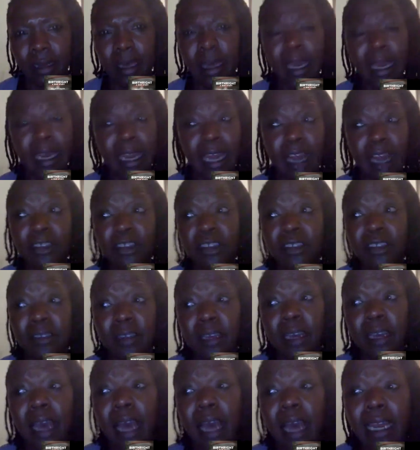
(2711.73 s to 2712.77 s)
and
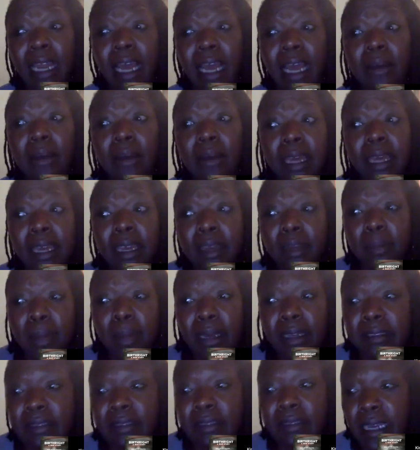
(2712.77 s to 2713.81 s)
I'll end
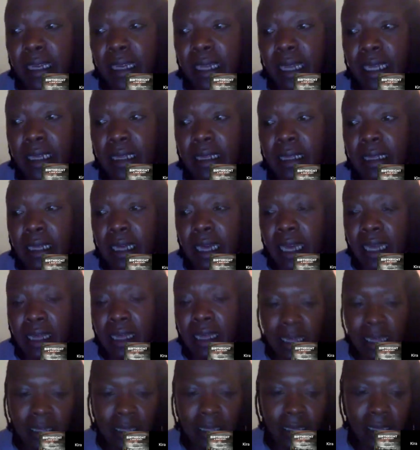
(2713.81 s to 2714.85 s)
by saying, like, I
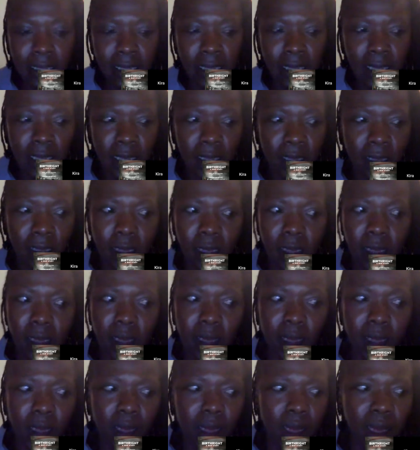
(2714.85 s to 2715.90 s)
think the
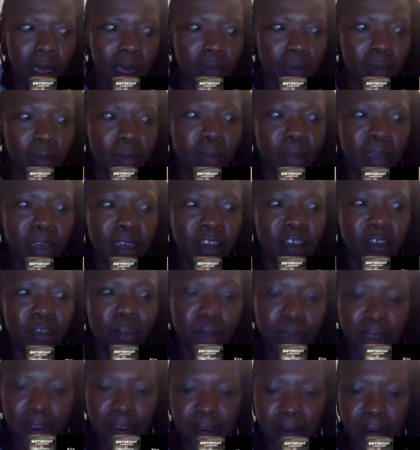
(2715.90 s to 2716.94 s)
biggest
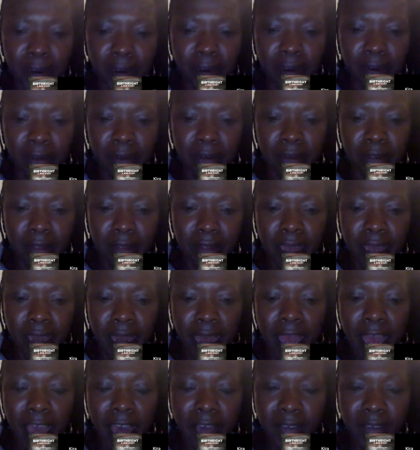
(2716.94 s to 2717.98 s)
barrier
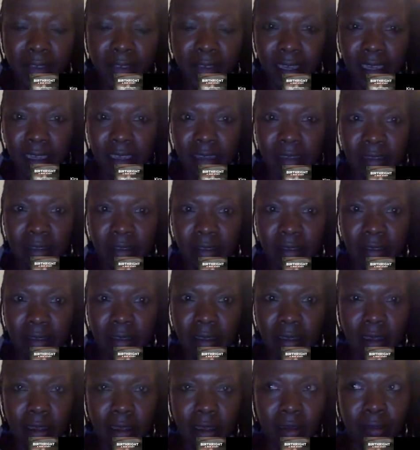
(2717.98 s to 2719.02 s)
that advocates
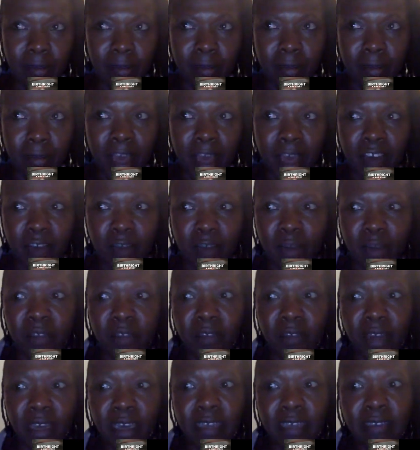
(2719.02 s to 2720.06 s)
have been
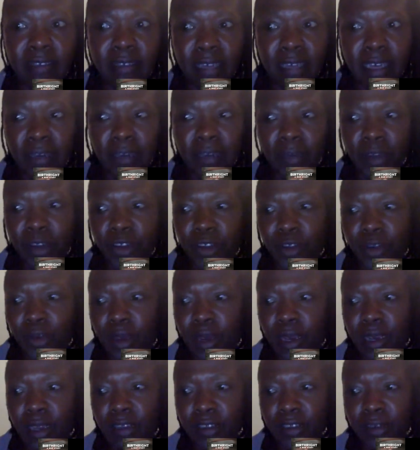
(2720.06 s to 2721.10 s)
facing with
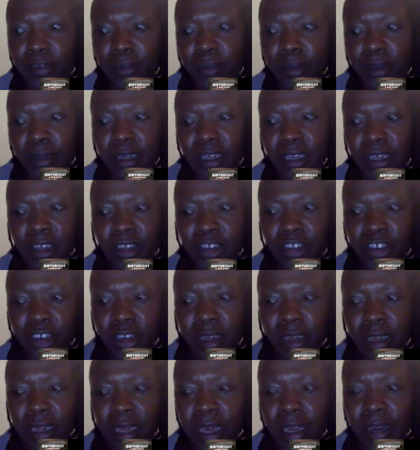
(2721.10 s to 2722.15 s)
trying to really
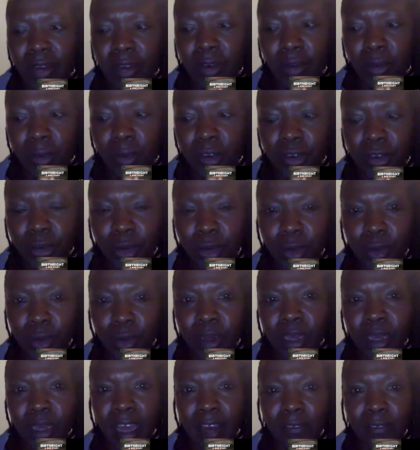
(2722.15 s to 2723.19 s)
shed light on what's going on
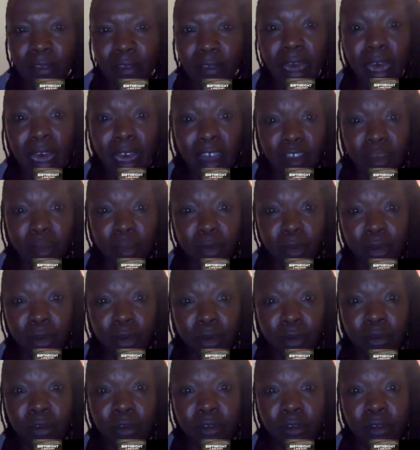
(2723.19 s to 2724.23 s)
with Catholic
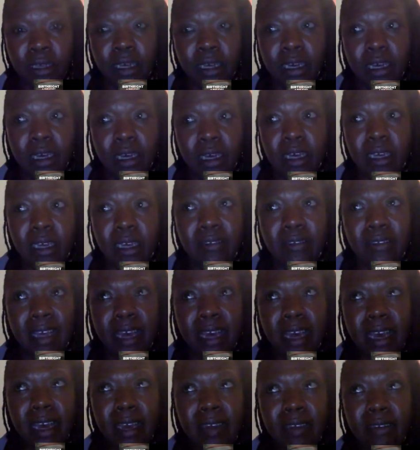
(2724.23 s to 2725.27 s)
hospitals is
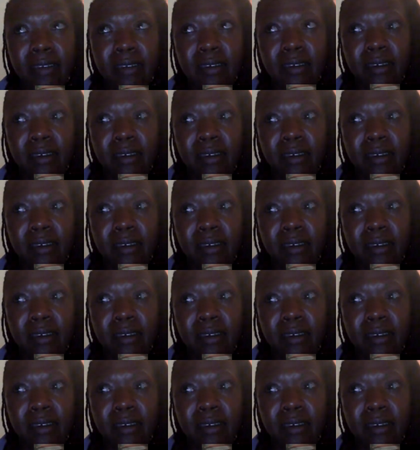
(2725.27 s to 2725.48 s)
that